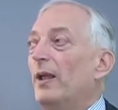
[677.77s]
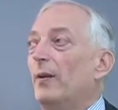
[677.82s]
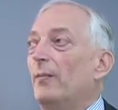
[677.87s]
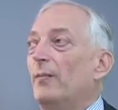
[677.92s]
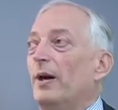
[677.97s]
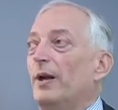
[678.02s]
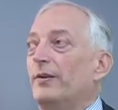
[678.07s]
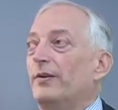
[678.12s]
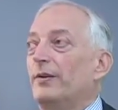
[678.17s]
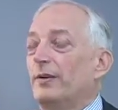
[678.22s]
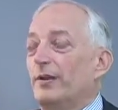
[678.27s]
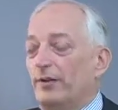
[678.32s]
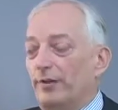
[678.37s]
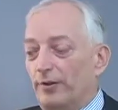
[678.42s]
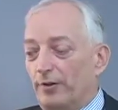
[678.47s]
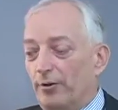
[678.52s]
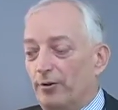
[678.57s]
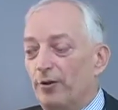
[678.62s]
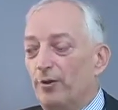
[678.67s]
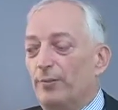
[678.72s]
But as
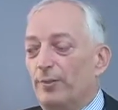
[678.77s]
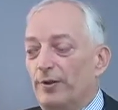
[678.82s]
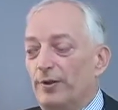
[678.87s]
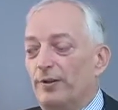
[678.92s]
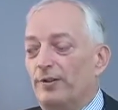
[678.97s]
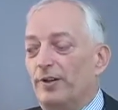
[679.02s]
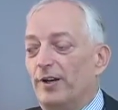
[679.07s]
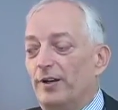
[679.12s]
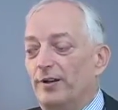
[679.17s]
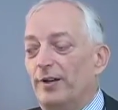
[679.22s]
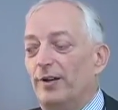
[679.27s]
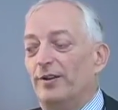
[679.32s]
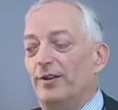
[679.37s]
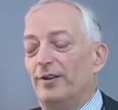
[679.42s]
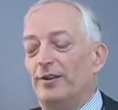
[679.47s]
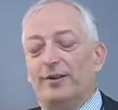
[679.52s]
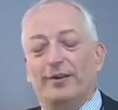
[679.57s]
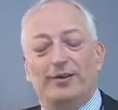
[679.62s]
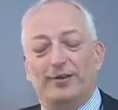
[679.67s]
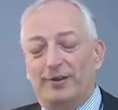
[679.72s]
a group at
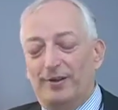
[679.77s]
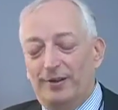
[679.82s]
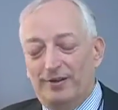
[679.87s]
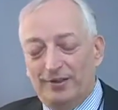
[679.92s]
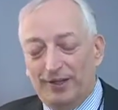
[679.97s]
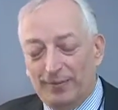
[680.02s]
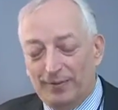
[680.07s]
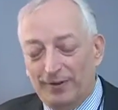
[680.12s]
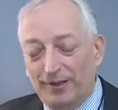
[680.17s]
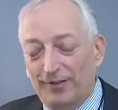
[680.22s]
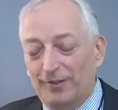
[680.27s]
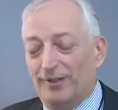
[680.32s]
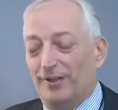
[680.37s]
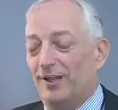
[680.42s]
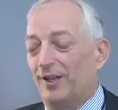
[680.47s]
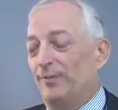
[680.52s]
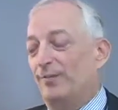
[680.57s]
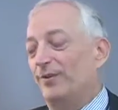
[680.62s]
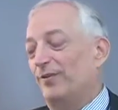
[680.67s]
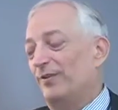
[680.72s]
the Japanese
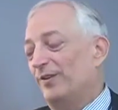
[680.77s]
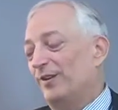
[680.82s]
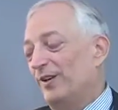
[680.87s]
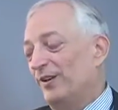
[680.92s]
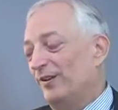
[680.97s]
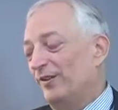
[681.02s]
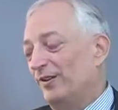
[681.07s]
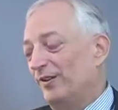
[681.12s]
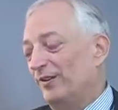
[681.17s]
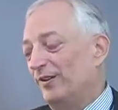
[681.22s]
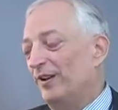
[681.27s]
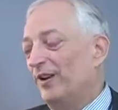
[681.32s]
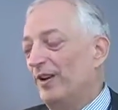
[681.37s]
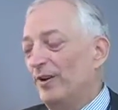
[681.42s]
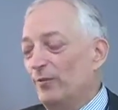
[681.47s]
Academy of Sciences,